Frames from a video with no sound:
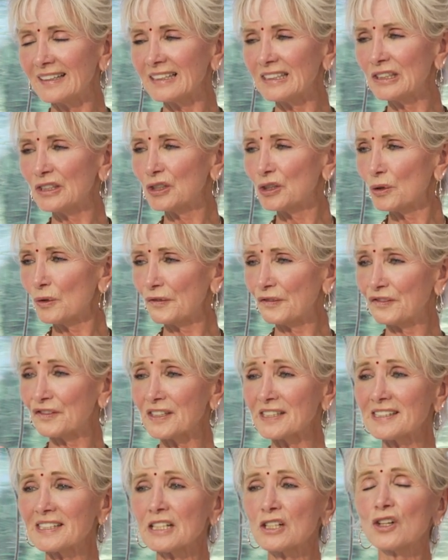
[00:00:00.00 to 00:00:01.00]
your
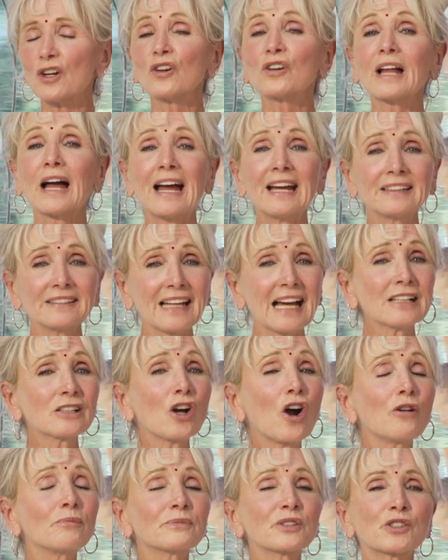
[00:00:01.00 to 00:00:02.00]
physical, and that
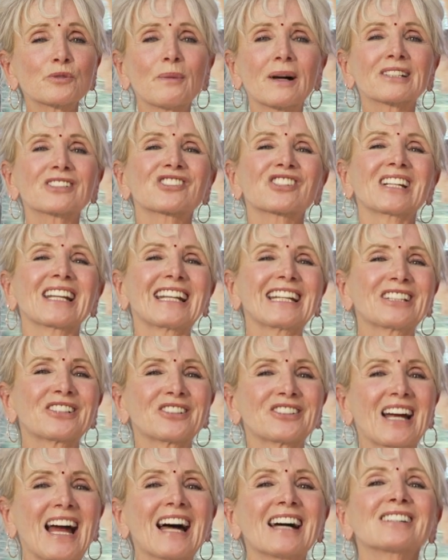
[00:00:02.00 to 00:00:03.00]
comes much
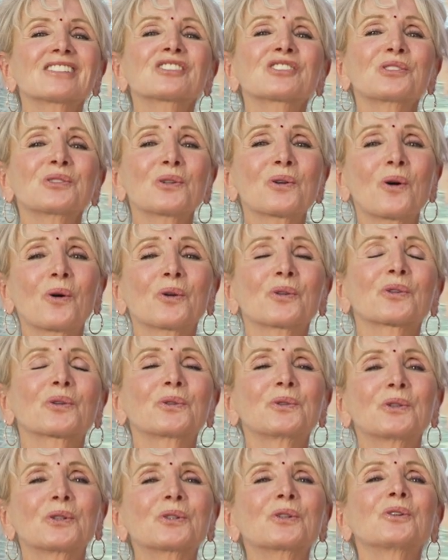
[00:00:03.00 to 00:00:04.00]
later as you go
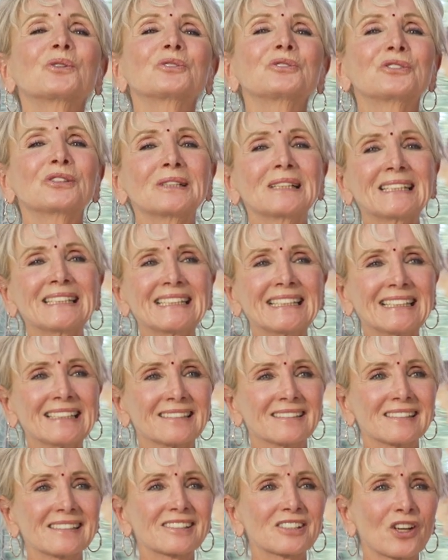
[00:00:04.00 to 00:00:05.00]
through a
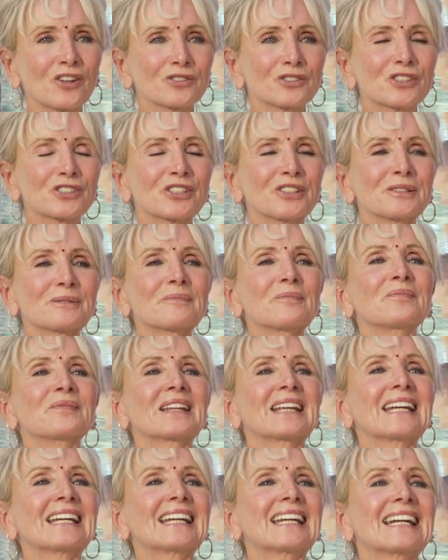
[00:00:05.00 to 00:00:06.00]
Kundalini ascension.
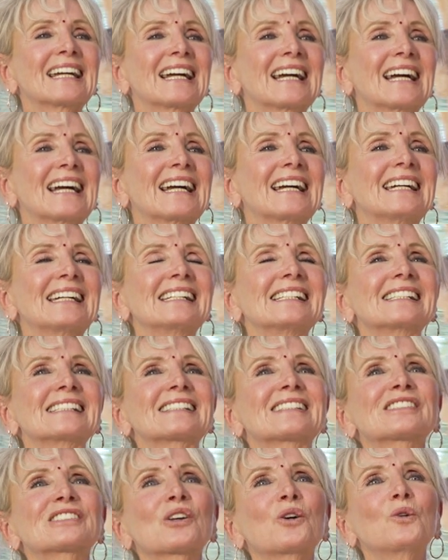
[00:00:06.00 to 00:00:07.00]

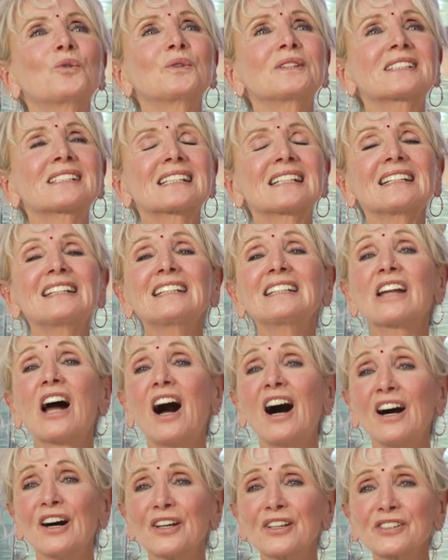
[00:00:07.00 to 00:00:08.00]
So, which lead
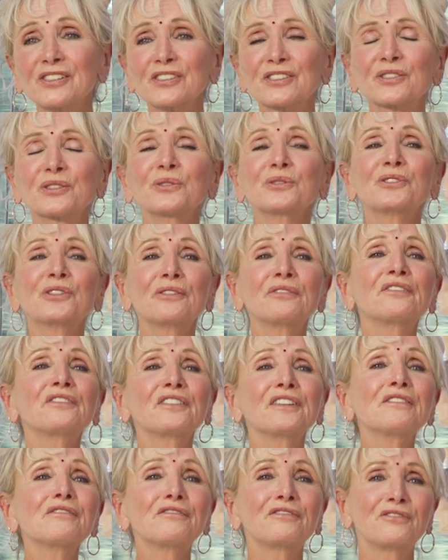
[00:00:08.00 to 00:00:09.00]
us to the
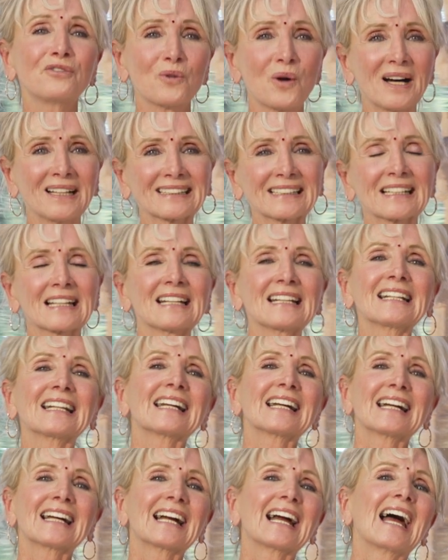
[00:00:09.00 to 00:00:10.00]
fifth one.
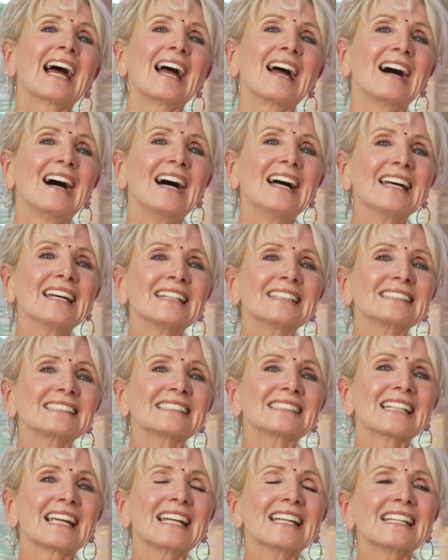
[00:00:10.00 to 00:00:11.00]

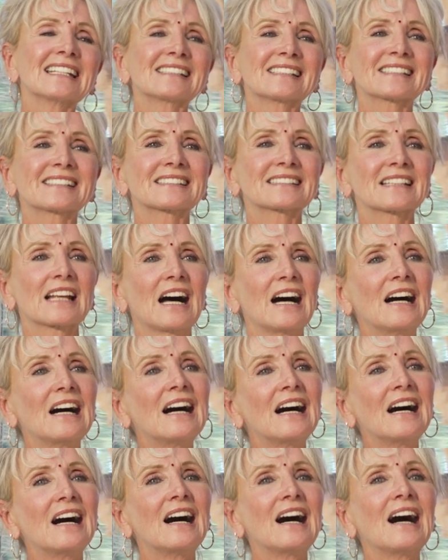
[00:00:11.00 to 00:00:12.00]
And it's
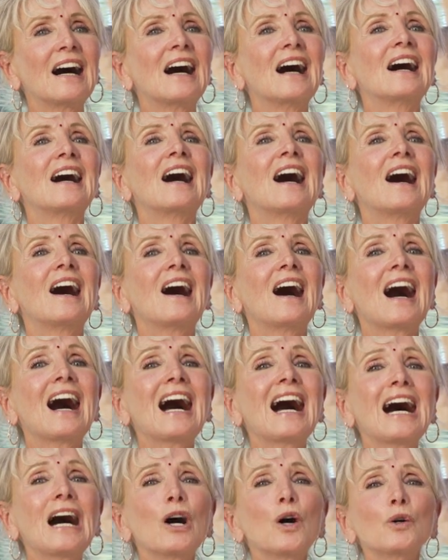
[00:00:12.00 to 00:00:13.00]

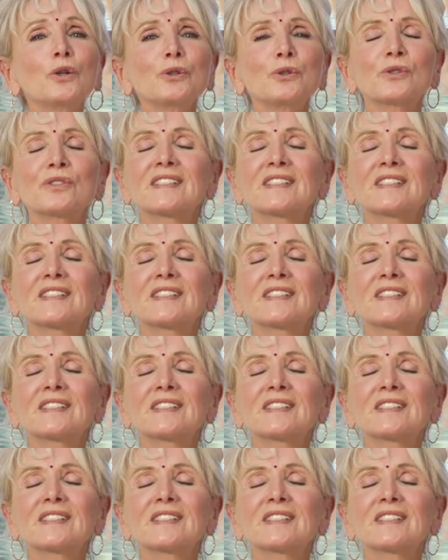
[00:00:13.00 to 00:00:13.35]
how you